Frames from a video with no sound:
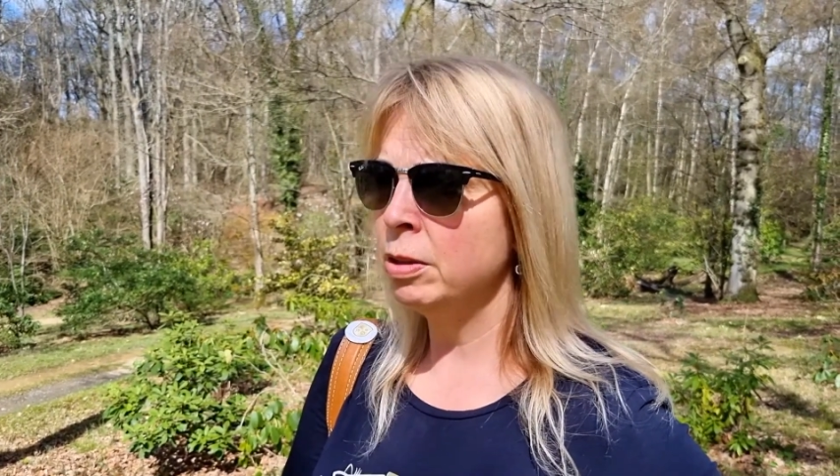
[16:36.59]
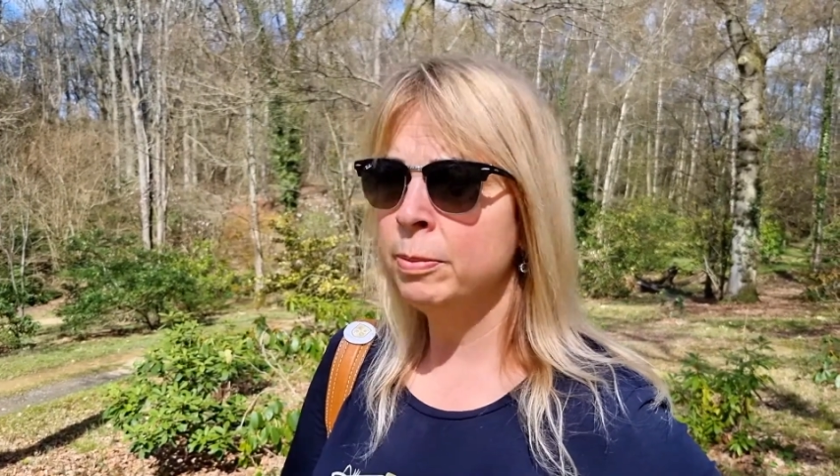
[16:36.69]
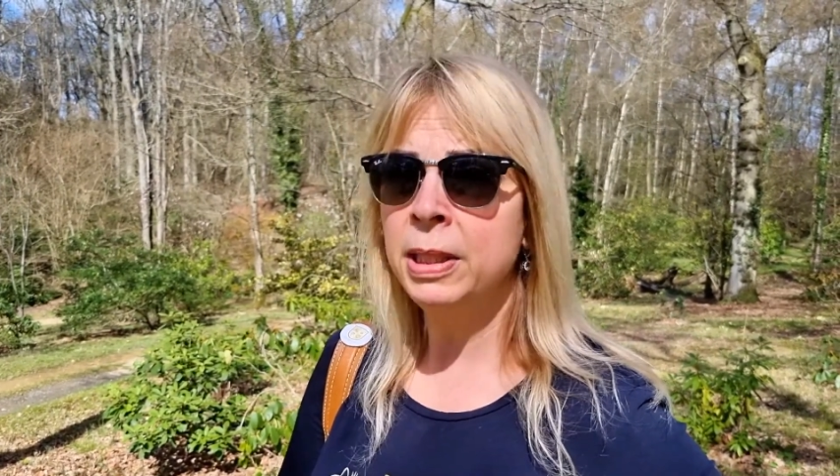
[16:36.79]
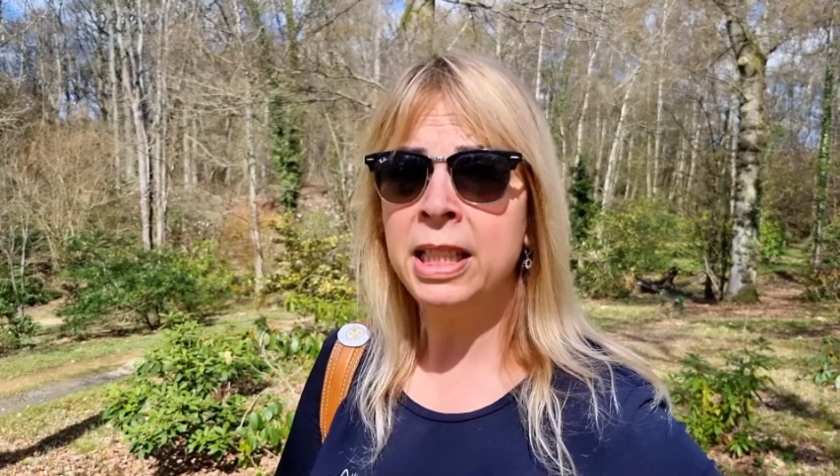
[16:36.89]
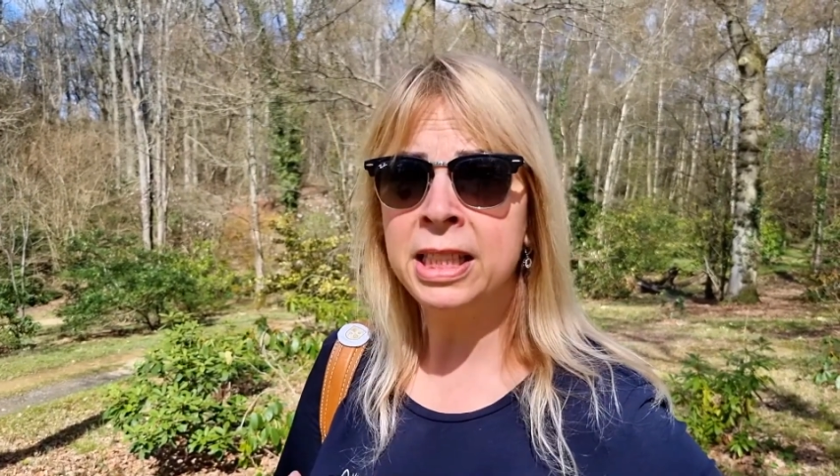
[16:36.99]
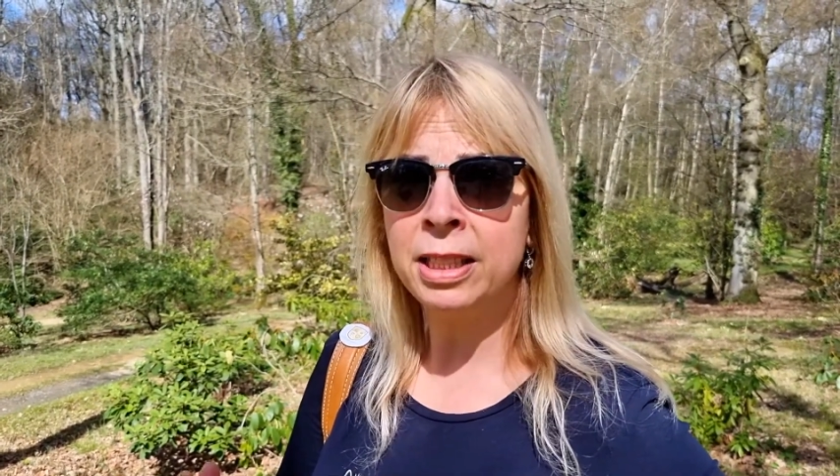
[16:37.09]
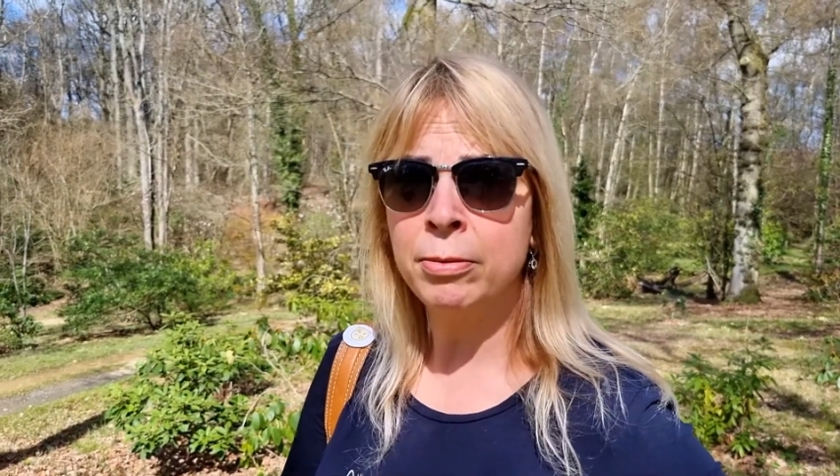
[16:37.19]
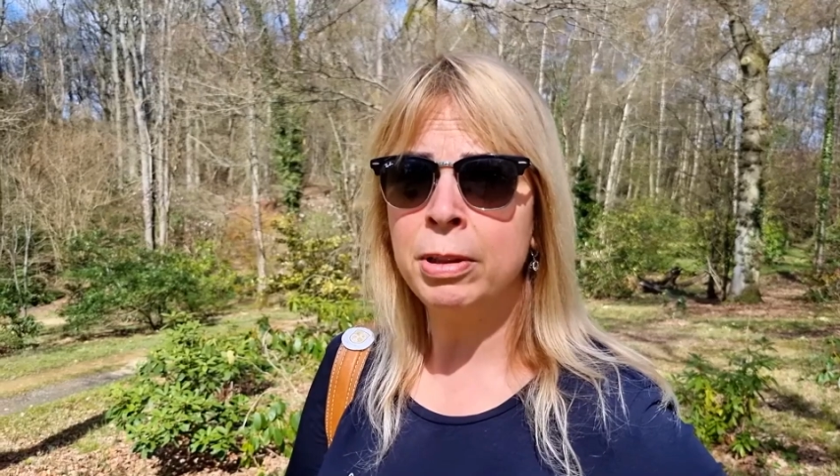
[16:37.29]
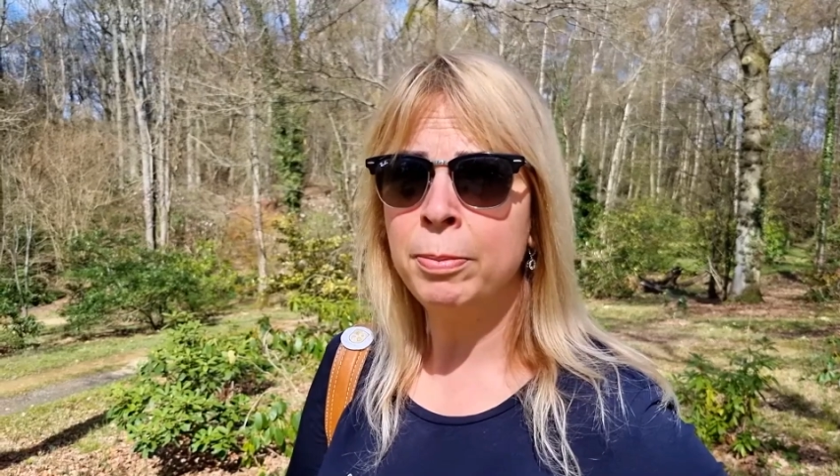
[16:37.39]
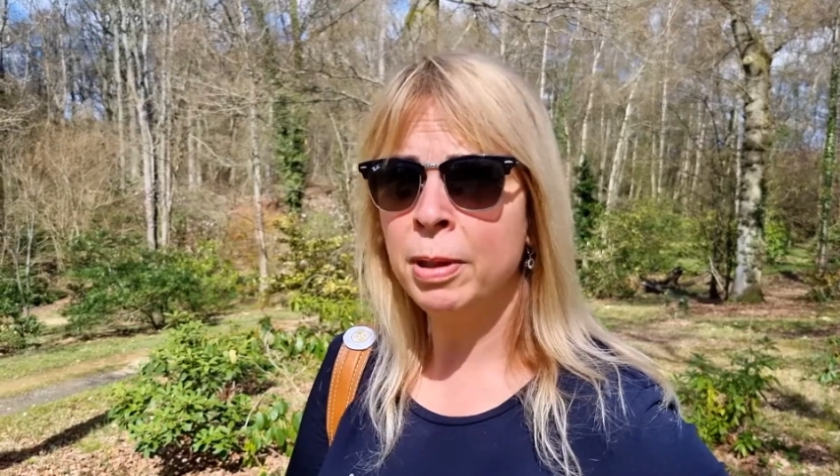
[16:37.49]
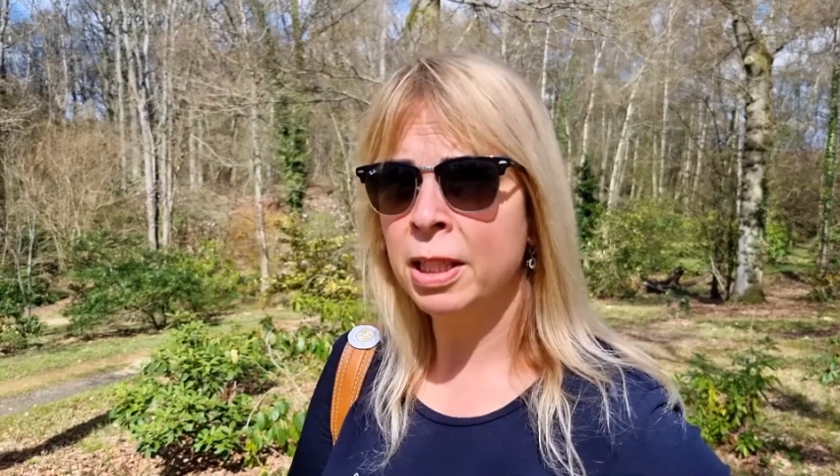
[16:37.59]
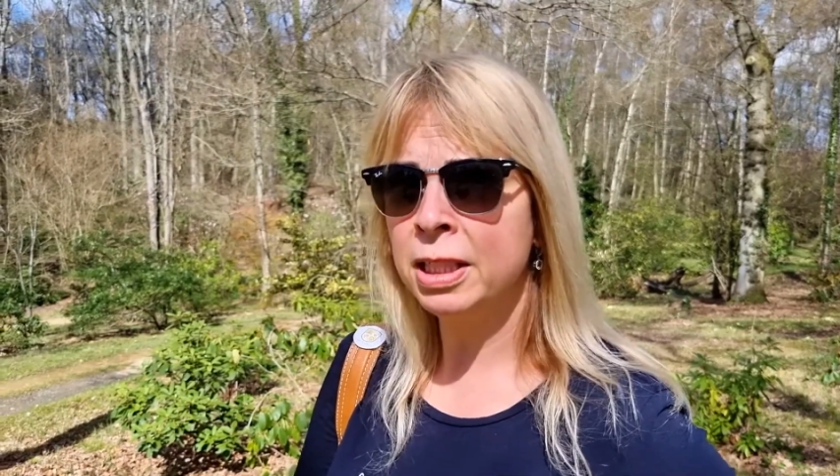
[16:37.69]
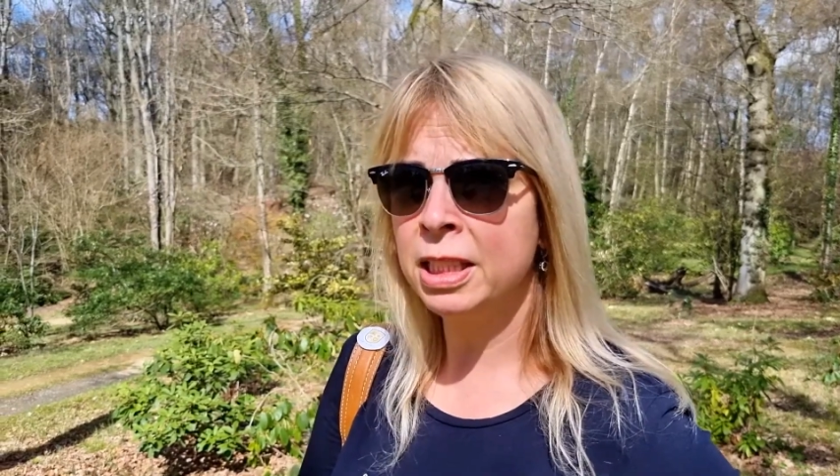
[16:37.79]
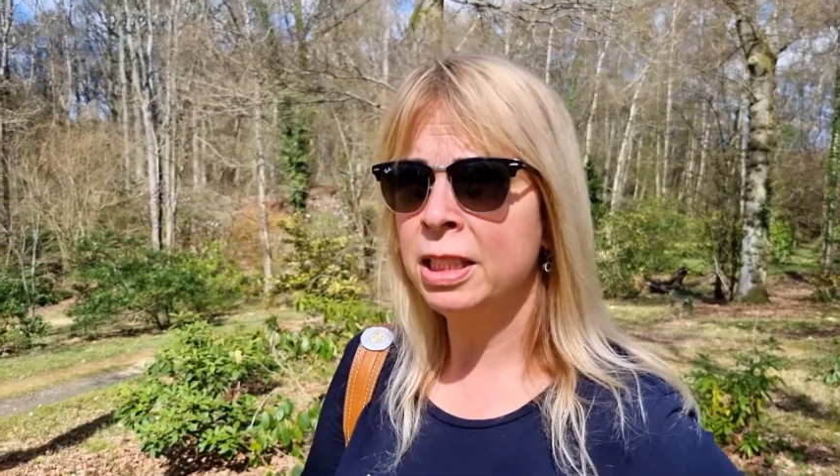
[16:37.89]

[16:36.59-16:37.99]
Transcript: I mean, at least they're replanting.